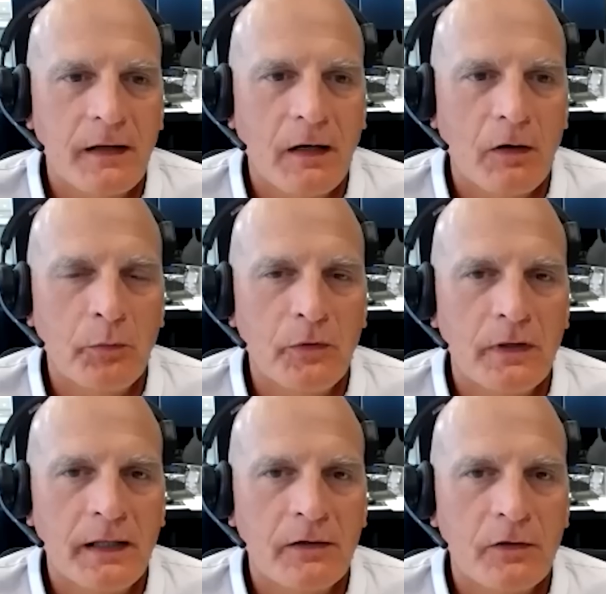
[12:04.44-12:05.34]
I hope you
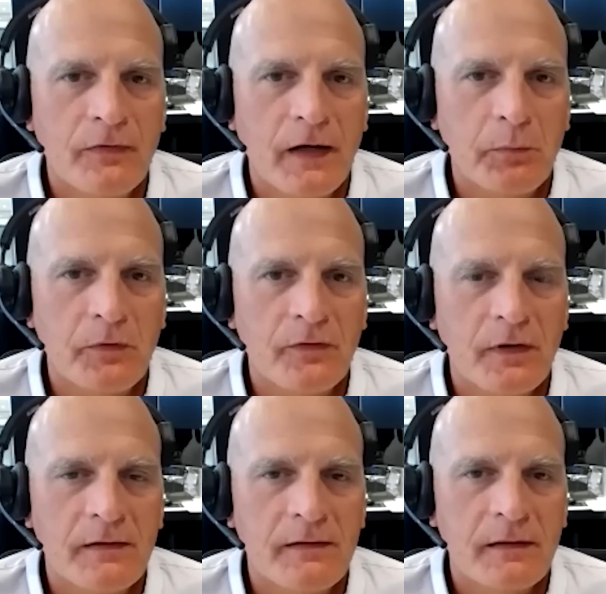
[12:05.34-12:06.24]
can get your
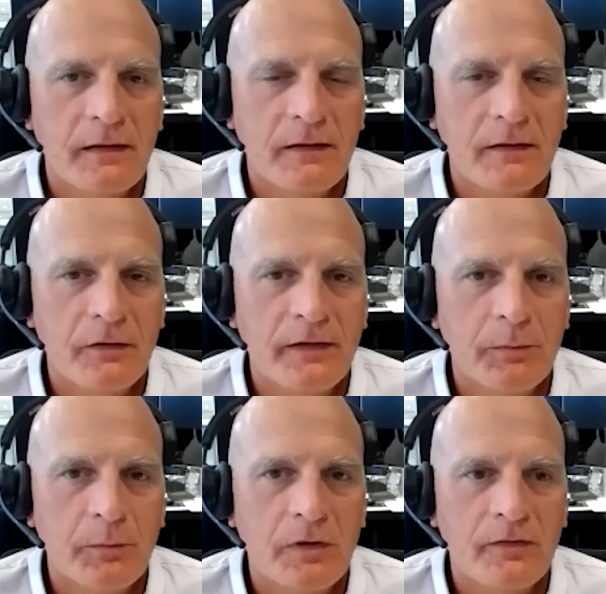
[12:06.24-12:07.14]
5% and your
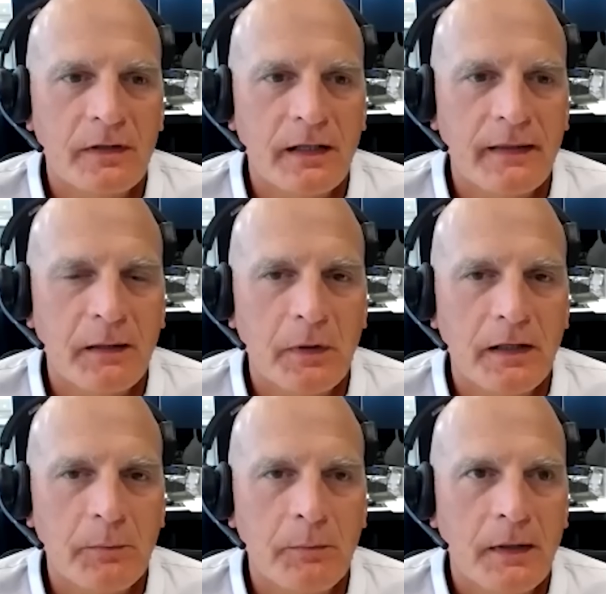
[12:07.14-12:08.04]
T-bills and get that
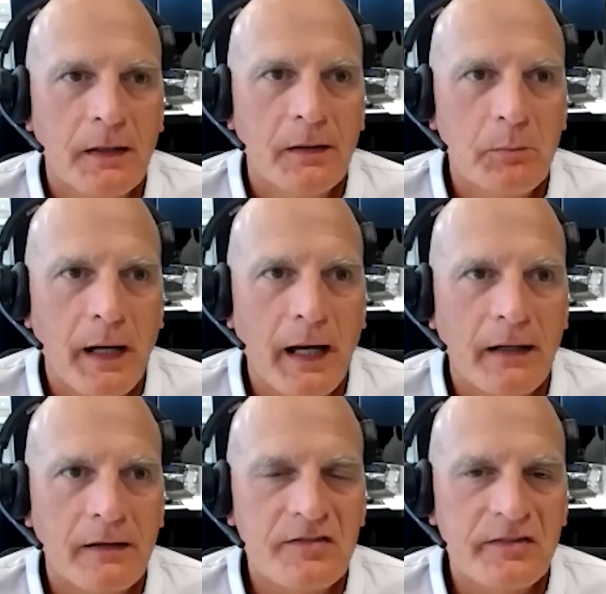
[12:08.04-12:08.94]
money
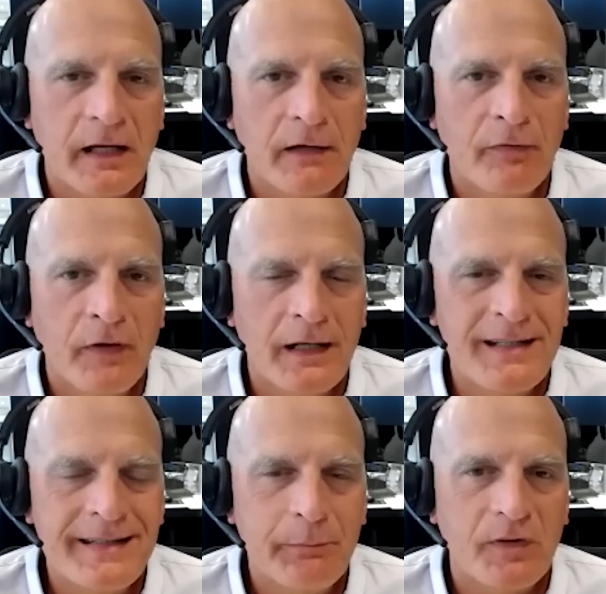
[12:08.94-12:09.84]
back and safe in the
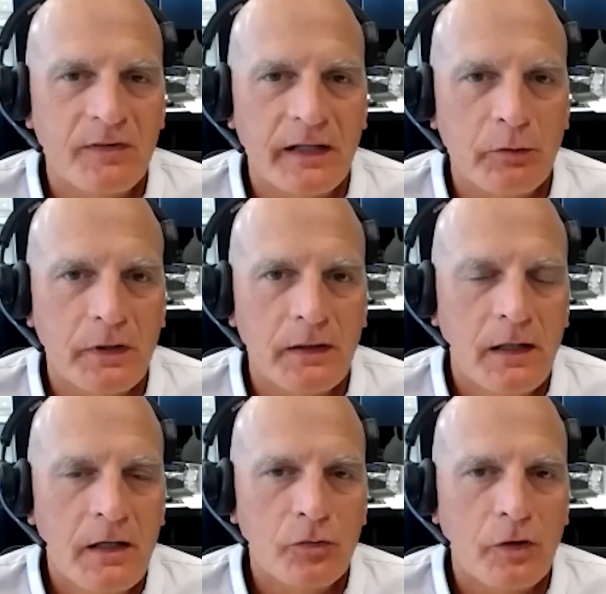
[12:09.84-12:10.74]
deepest liquid
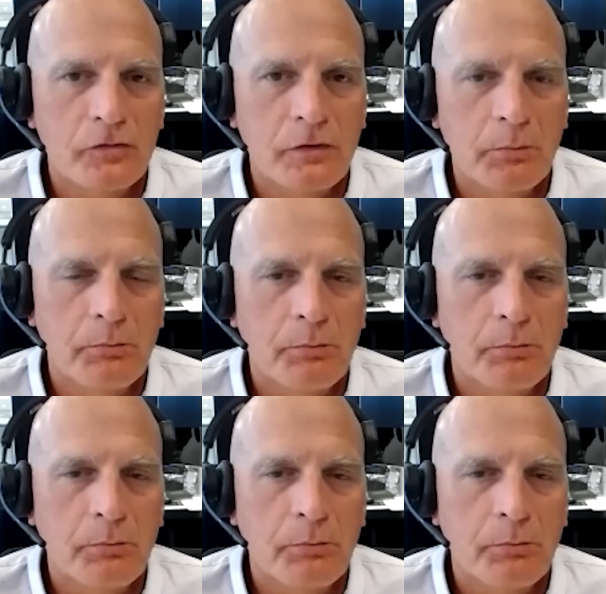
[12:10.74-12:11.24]
treasury